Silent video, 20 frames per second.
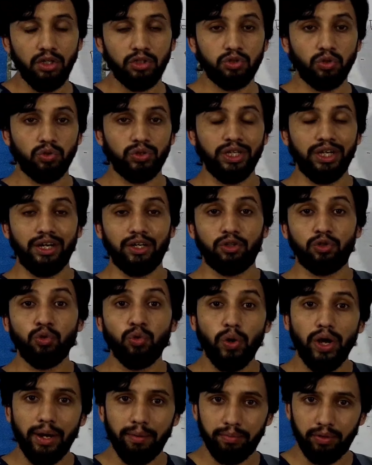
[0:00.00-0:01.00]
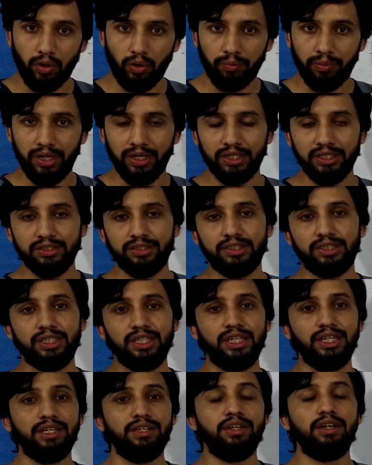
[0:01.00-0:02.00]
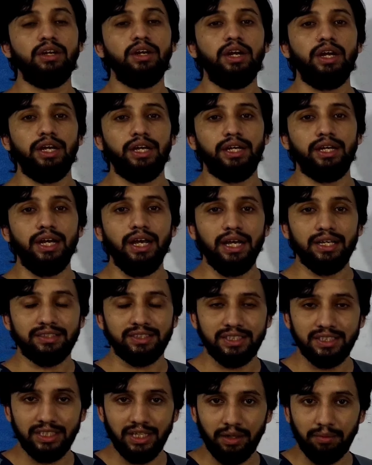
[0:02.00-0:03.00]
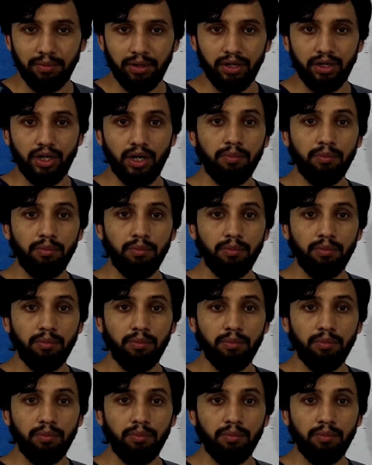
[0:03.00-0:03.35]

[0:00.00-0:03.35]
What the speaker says: So there are two abnormalities seen in ST segment.